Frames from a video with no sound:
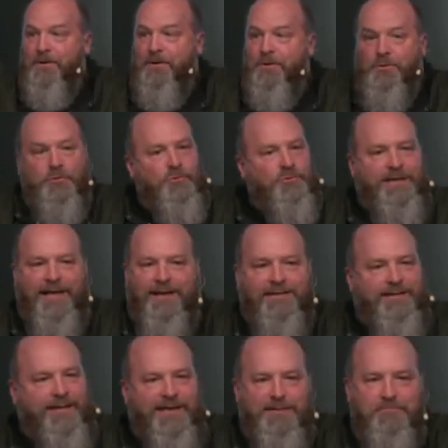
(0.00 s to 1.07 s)
who can
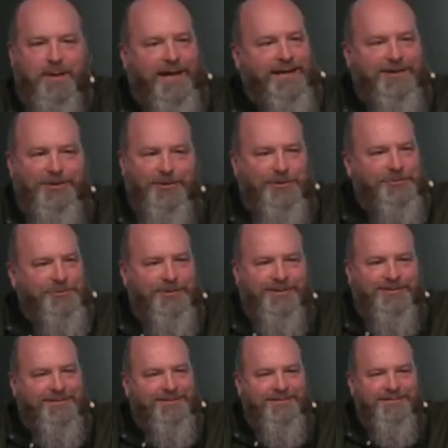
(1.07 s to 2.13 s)
he make you
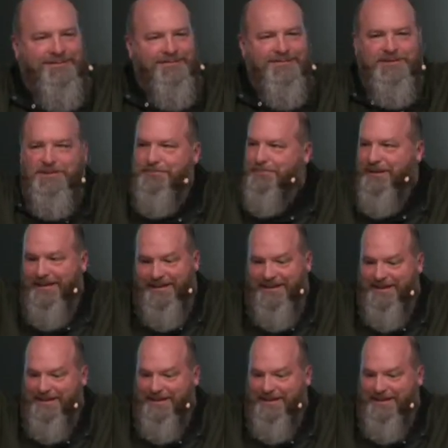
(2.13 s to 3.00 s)
to be?